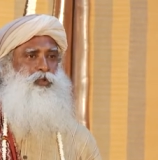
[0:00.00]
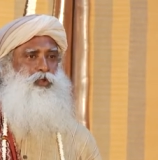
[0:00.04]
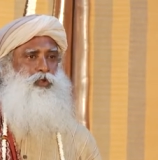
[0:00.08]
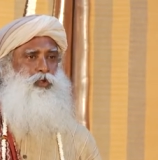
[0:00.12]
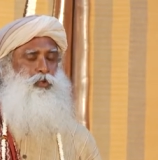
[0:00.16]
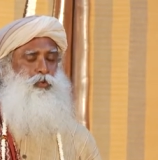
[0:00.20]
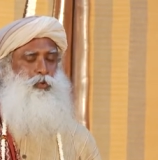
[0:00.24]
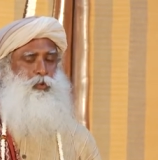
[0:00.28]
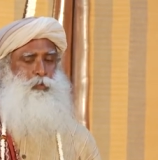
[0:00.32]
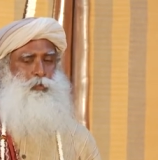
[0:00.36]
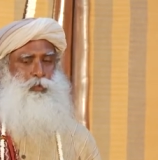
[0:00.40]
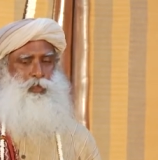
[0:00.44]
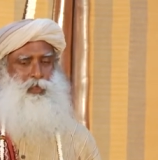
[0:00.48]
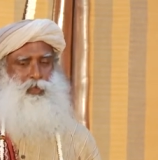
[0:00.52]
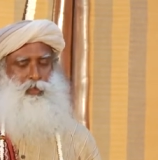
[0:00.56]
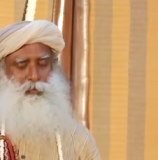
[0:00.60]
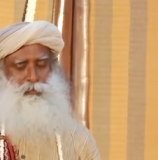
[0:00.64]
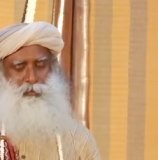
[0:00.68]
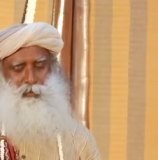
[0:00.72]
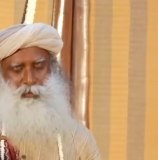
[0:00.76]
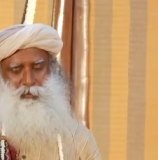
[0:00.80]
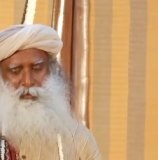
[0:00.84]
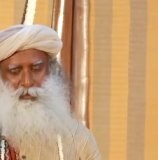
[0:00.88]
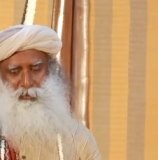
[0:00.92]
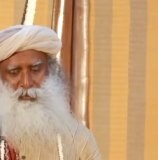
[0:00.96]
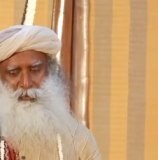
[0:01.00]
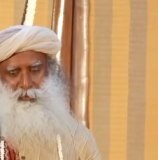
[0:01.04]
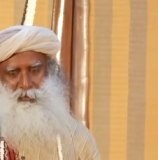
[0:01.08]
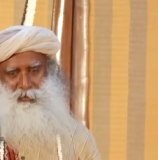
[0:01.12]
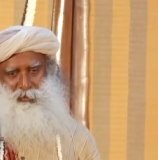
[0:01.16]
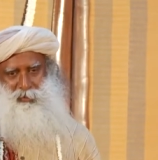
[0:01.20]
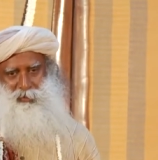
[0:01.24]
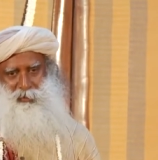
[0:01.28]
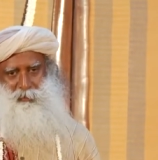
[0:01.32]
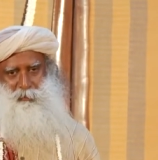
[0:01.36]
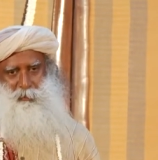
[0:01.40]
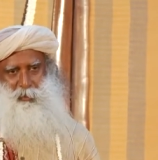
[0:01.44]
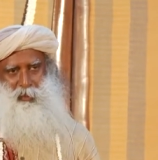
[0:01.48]
You would be able to use
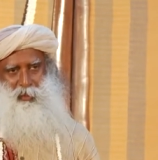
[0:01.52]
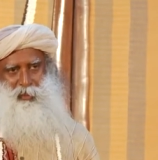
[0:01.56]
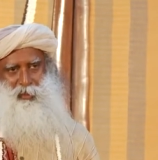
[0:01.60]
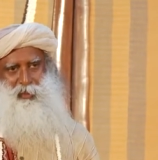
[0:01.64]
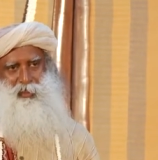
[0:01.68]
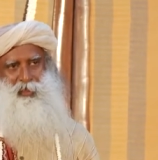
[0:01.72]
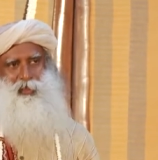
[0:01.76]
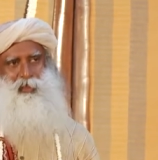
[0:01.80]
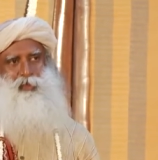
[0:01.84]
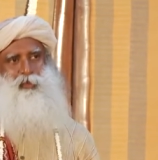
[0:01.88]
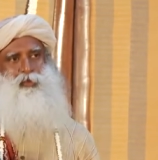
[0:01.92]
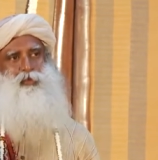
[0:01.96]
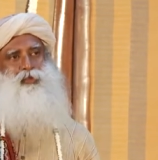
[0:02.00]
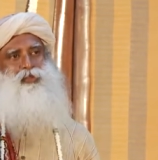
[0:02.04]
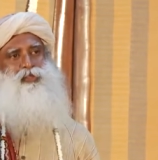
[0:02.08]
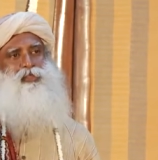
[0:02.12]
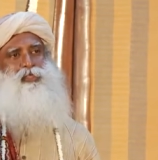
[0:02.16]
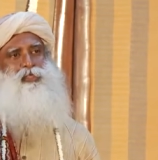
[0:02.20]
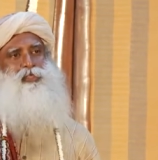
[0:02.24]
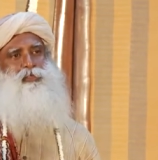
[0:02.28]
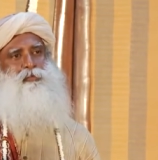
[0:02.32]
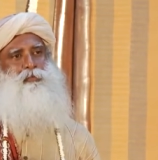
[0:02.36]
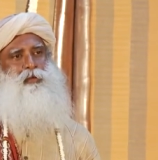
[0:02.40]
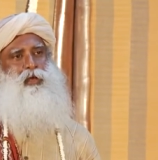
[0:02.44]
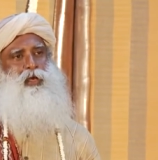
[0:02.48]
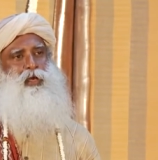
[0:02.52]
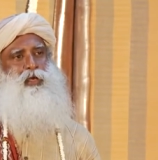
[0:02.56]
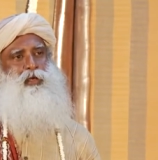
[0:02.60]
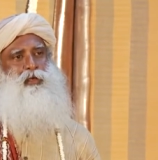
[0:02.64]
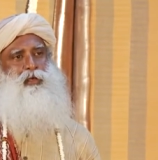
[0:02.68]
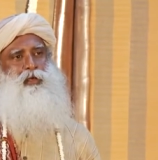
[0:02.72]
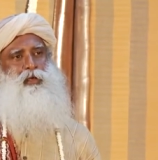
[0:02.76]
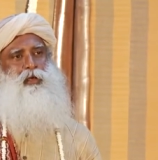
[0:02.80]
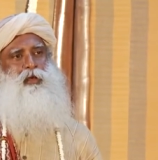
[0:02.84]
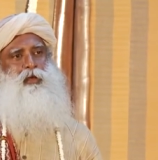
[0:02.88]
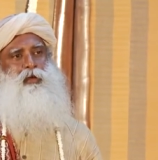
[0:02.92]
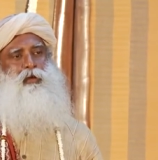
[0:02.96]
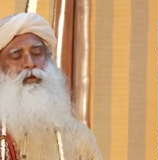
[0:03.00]
this body and use this
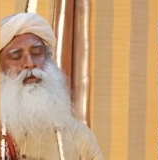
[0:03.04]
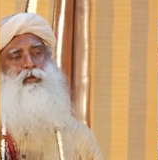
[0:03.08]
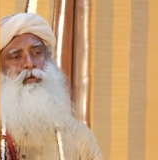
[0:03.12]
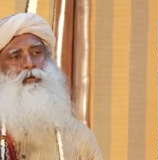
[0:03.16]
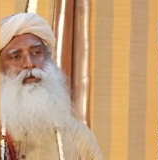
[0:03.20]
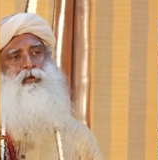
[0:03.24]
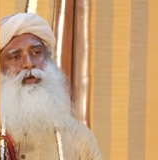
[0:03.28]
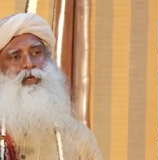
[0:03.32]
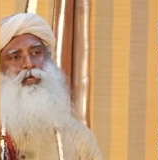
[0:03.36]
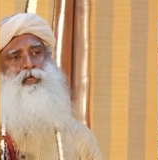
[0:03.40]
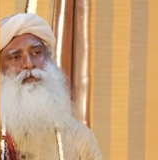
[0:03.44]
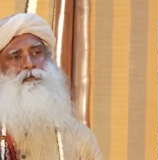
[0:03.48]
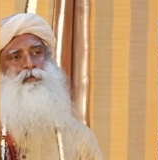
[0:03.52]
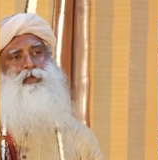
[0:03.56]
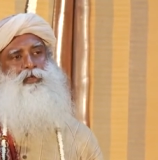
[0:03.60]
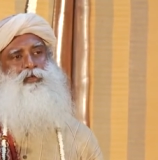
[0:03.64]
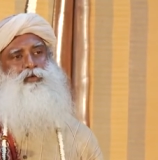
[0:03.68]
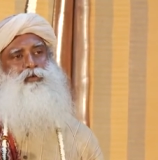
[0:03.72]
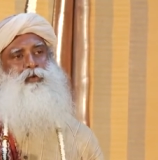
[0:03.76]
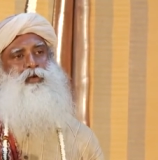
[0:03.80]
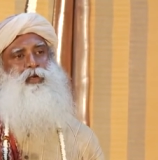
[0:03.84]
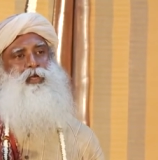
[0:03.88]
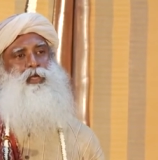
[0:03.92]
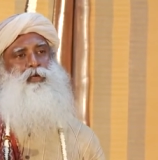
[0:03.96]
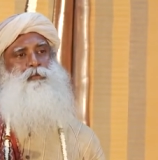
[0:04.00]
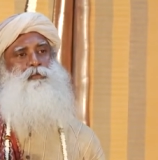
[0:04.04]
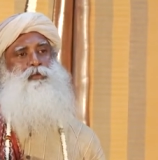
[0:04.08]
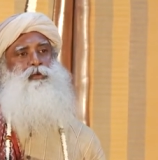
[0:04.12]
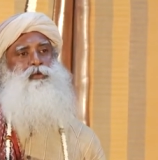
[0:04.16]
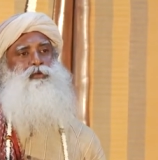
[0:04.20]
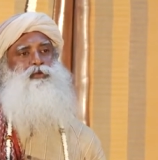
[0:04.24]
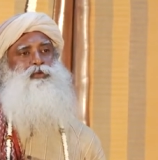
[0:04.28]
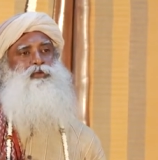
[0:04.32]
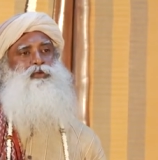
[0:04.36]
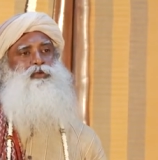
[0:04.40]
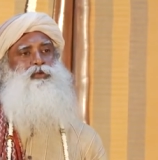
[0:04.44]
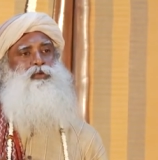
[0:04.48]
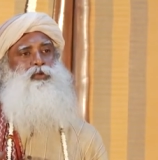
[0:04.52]
mind only when you are able
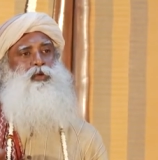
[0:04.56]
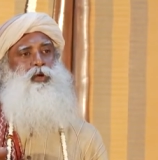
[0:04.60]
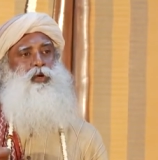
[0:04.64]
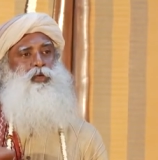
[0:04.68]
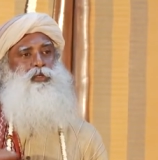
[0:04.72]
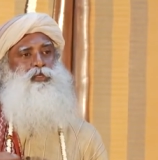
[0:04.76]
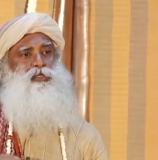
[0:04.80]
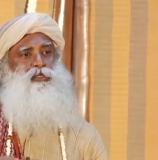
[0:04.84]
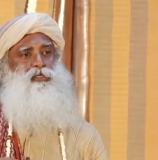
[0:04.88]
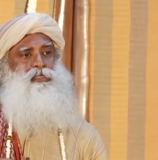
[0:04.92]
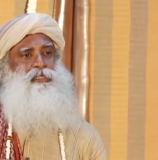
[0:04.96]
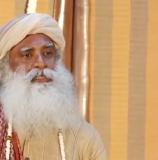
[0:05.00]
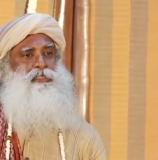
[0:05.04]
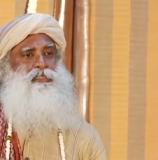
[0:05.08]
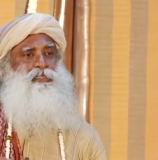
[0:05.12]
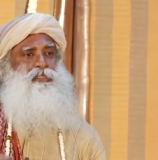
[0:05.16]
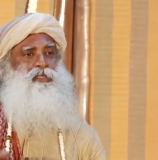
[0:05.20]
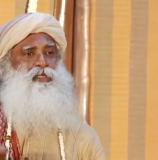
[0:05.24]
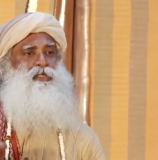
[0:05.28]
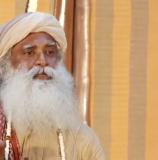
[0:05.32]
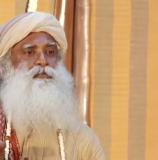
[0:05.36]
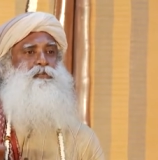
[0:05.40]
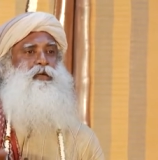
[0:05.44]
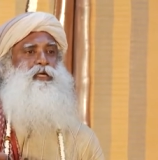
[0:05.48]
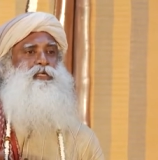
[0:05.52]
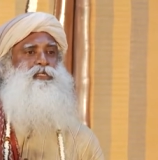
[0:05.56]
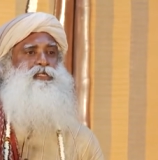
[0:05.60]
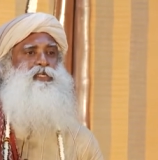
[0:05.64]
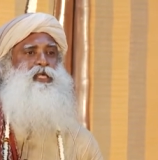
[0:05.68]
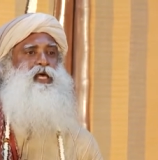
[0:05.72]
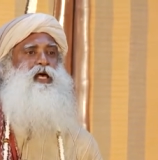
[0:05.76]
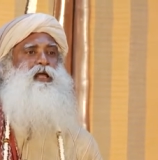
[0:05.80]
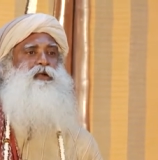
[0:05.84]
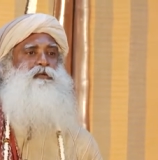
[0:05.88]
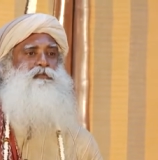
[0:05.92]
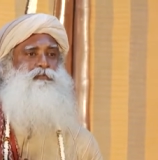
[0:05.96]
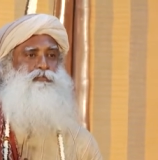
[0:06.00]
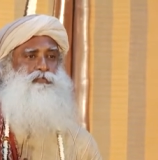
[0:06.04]
to not treat it as
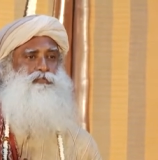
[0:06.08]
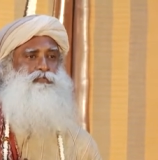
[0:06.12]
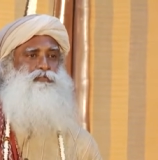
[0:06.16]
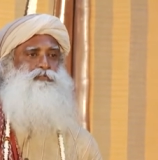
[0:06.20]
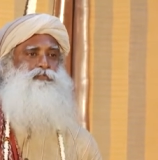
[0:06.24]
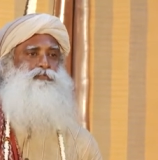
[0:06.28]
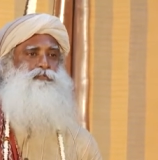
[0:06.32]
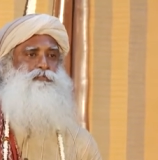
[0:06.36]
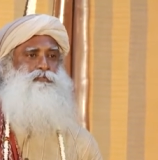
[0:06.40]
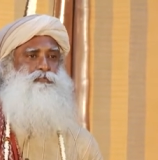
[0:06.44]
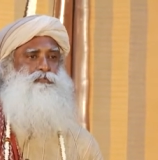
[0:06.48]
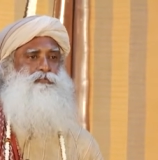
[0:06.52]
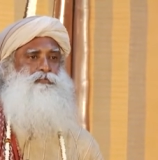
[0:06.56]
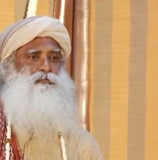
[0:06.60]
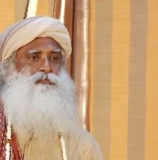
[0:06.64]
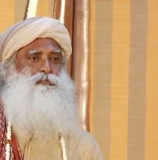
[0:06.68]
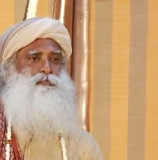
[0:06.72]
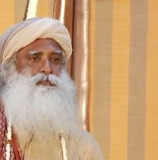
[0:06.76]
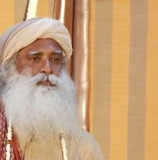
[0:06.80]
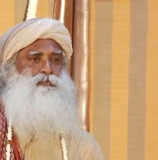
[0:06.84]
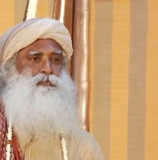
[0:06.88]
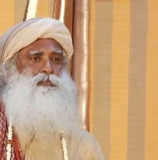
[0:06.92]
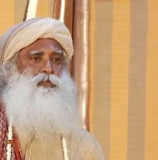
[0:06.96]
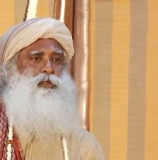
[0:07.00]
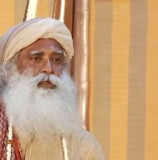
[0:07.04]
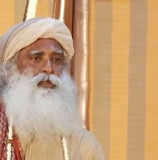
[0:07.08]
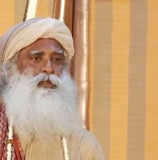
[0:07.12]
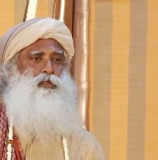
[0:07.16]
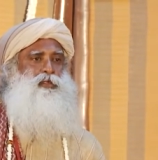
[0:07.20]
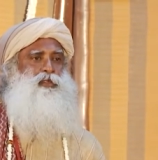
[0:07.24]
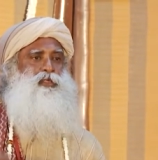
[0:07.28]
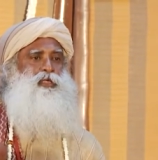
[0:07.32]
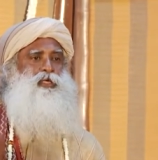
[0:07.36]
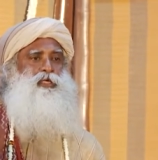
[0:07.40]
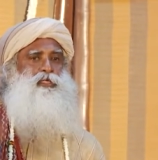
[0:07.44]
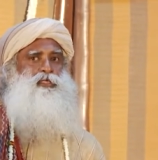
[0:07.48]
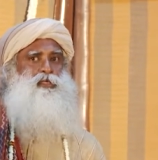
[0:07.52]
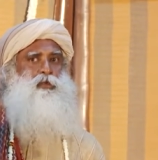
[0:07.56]
myself.
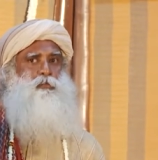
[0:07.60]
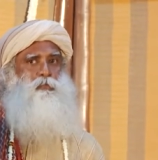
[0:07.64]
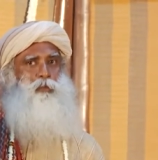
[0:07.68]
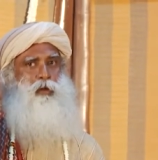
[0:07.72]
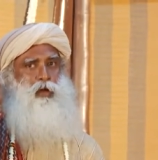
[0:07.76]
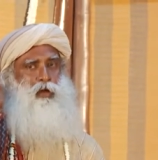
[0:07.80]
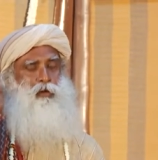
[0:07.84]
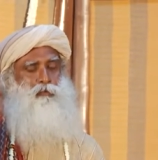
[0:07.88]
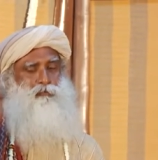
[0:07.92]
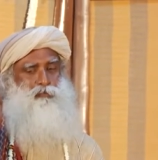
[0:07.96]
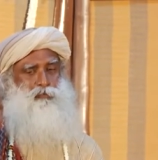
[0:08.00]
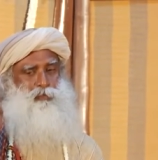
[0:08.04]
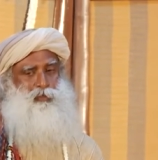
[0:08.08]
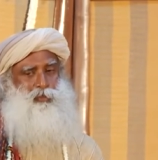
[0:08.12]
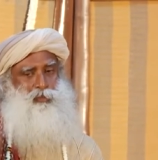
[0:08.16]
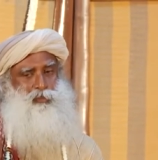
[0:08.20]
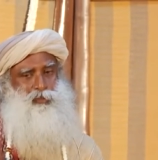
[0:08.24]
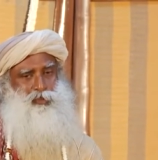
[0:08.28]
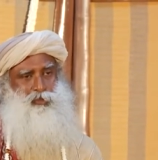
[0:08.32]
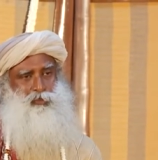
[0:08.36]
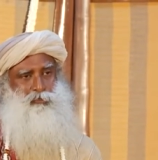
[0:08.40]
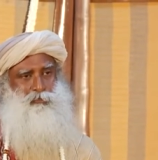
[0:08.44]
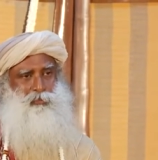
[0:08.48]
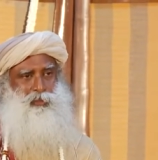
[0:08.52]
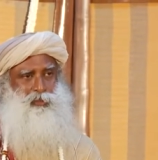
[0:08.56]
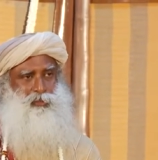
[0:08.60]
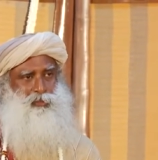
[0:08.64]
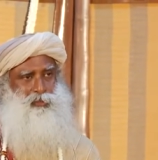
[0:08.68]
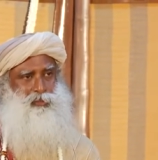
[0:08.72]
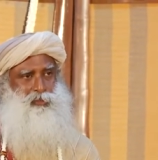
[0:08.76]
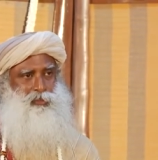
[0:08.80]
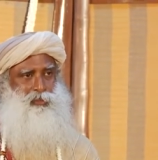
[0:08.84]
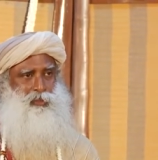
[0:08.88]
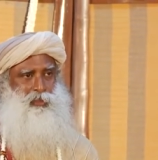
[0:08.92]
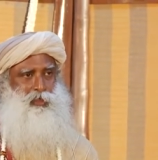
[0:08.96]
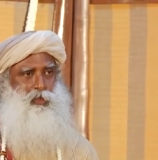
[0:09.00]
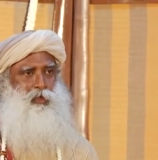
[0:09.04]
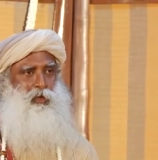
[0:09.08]
These are powerful
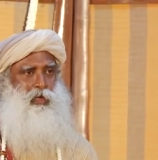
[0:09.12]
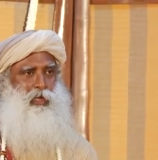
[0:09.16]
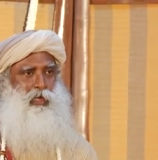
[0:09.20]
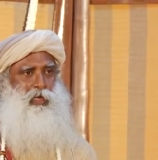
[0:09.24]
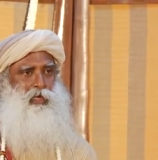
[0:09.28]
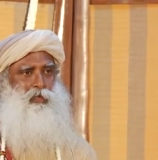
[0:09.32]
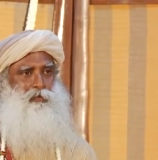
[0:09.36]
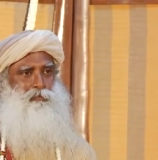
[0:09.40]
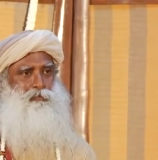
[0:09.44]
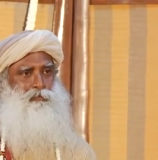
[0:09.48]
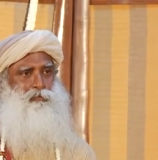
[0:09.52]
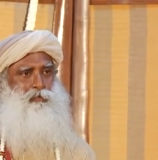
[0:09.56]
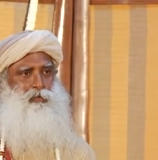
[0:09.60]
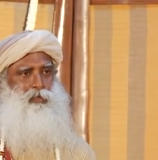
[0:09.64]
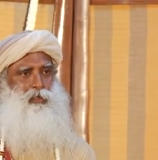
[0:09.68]
instruments in your life.